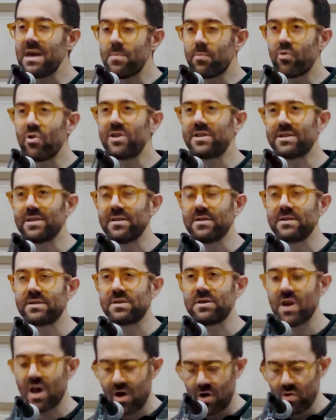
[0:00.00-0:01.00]

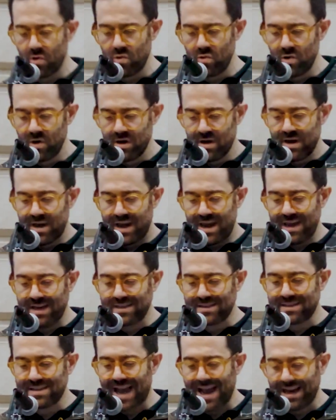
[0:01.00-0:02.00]
Britons know
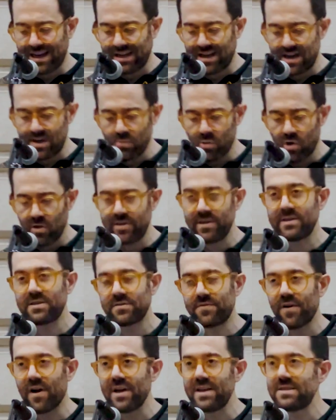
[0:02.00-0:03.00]
exactly what
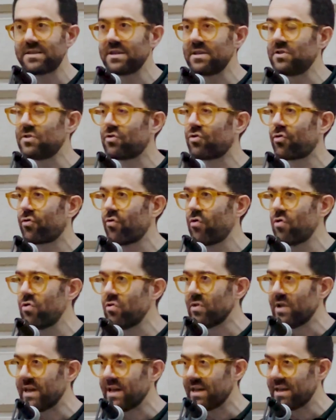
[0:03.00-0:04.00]
this fight is
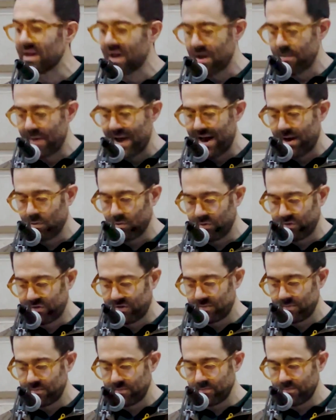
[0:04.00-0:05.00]
truly about.